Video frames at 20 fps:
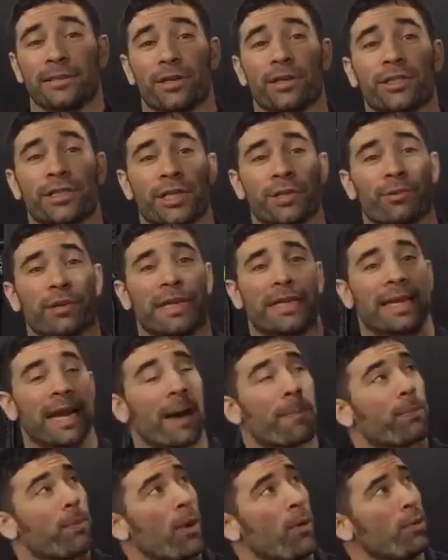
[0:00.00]
just to
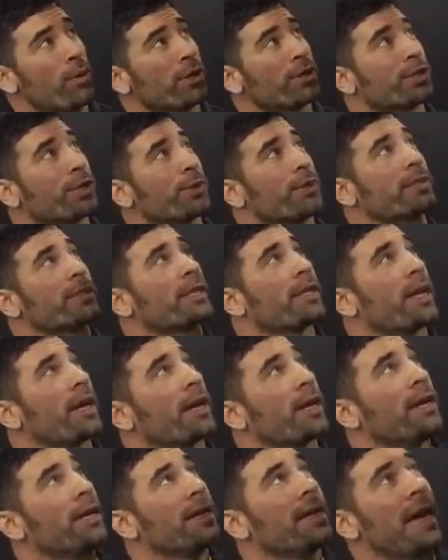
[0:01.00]
recap, what we're doing
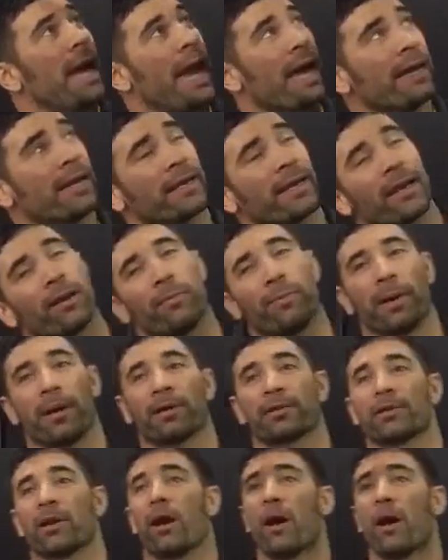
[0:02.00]
today, hanging kettlebells